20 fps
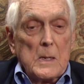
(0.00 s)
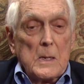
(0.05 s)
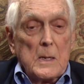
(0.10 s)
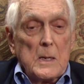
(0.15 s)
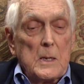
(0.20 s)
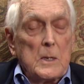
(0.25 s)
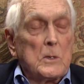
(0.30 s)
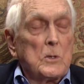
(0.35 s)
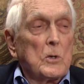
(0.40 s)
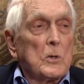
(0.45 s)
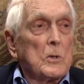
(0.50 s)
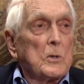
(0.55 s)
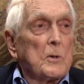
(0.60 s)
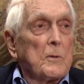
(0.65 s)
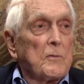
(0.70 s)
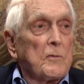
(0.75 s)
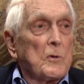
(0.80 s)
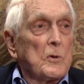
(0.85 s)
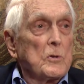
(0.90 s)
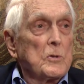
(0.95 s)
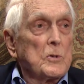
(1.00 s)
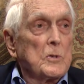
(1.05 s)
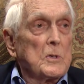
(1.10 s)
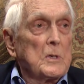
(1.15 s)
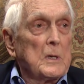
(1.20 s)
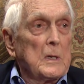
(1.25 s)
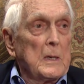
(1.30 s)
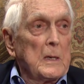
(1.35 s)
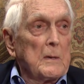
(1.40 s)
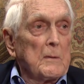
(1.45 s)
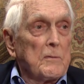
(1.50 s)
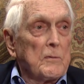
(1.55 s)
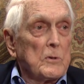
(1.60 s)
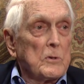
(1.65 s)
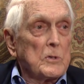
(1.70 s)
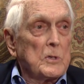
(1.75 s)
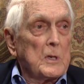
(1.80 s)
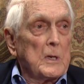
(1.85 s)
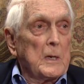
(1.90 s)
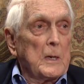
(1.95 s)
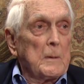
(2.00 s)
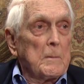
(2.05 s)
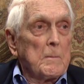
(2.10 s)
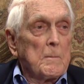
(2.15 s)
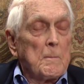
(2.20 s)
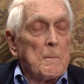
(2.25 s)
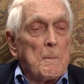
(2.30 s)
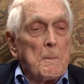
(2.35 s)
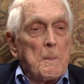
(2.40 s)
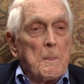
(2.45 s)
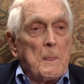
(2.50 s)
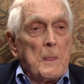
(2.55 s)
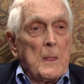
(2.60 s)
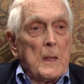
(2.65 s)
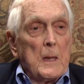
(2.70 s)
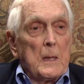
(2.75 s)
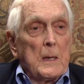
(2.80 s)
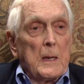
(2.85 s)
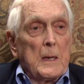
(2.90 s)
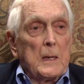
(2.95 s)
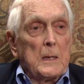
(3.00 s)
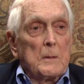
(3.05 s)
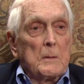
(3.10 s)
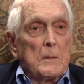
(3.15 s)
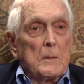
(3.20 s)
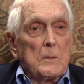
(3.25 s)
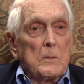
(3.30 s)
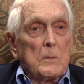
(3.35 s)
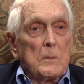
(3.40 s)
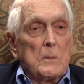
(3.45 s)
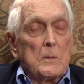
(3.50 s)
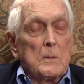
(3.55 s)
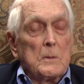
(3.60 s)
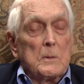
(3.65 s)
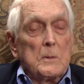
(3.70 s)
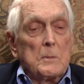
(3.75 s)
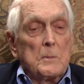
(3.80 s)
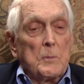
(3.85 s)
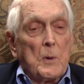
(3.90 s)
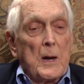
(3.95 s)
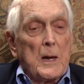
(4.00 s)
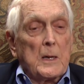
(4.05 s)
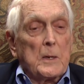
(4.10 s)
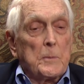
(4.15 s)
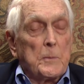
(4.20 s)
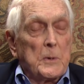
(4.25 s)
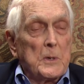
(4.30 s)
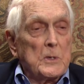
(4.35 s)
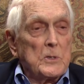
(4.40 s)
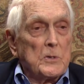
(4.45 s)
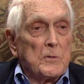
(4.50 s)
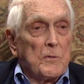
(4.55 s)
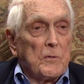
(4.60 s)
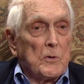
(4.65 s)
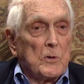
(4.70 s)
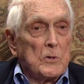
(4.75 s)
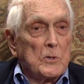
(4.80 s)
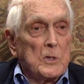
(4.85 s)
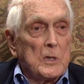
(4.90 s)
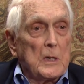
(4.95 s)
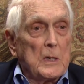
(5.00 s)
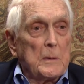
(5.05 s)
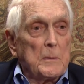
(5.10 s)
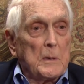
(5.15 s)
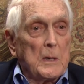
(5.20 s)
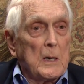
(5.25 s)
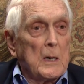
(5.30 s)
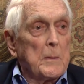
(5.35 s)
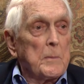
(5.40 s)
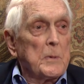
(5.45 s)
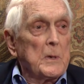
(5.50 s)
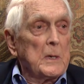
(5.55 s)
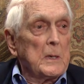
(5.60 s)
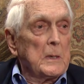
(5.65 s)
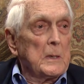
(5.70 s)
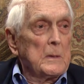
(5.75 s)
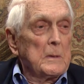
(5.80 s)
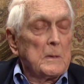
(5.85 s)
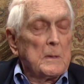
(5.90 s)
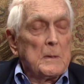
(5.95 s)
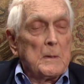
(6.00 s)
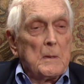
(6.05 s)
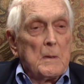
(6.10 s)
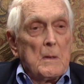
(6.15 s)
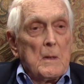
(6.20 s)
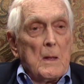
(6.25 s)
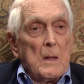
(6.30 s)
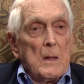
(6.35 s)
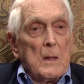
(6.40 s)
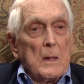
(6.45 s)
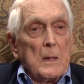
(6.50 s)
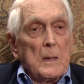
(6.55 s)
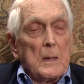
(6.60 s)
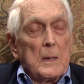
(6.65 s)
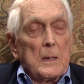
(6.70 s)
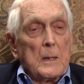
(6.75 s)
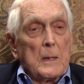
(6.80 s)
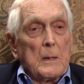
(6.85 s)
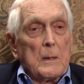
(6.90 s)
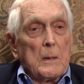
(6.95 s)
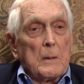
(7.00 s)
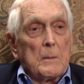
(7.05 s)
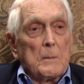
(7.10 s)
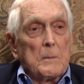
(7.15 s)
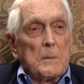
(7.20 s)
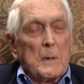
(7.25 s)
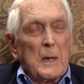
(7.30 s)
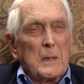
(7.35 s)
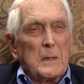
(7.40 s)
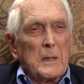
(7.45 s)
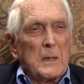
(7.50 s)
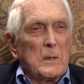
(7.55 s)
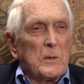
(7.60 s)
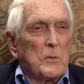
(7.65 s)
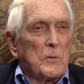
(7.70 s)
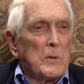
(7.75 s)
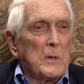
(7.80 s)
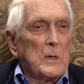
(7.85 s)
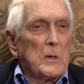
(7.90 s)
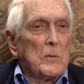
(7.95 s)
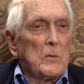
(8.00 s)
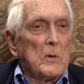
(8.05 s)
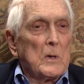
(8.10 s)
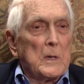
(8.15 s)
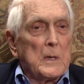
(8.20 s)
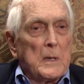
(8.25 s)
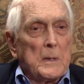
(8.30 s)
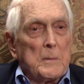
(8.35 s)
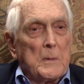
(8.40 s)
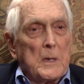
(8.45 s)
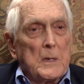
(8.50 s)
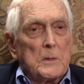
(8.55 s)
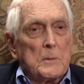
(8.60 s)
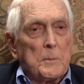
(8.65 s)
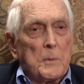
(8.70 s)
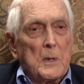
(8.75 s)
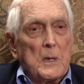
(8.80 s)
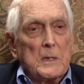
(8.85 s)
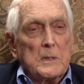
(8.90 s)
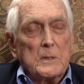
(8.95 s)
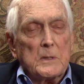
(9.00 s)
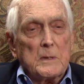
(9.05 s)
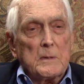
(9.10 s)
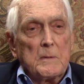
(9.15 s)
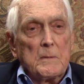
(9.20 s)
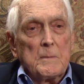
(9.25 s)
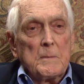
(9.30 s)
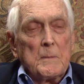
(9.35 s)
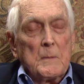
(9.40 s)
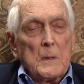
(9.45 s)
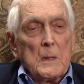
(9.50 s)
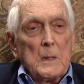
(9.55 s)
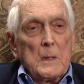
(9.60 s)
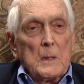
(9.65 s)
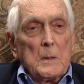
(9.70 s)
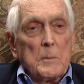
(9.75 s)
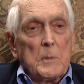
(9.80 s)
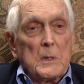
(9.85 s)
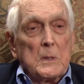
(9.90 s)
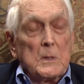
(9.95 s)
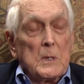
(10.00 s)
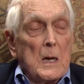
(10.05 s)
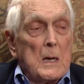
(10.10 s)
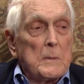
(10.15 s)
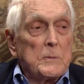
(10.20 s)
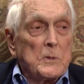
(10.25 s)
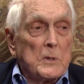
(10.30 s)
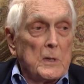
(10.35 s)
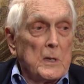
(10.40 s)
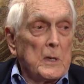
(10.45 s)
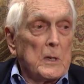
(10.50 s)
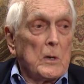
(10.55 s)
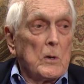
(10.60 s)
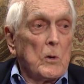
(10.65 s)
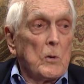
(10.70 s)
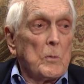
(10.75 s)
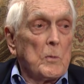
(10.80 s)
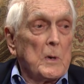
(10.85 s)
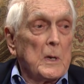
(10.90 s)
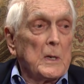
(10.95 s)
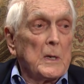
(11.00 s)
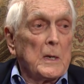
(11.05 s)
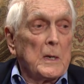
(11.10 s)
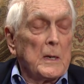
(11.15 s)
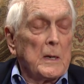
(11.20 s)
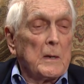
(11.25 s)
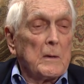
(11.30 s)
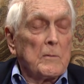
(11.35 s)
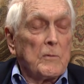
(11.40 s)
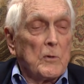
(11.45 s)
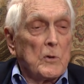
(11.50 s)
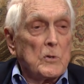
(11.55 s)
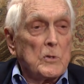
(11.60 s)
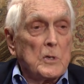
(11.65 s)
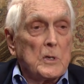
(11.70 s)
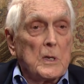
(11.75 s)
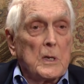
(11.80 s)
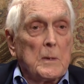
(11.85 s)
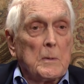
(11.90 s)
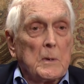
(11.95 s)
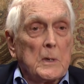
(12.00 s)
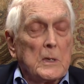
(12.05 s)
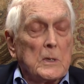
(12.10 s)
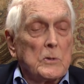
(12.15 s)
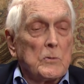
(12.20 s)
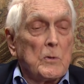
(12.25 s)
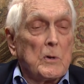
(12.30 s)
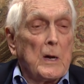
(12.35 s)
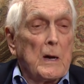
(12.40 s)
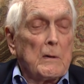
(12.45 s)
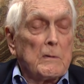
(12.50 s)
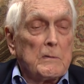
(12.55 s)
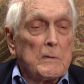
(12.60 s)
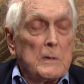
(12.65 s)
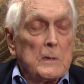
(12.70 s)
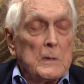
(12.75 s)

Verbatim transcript: he took the first day, first game, and Branca pitched the first game and got beat. Uh, I think three to one. I'm not positive, but Thompson hit a home run in that first game against Ralph.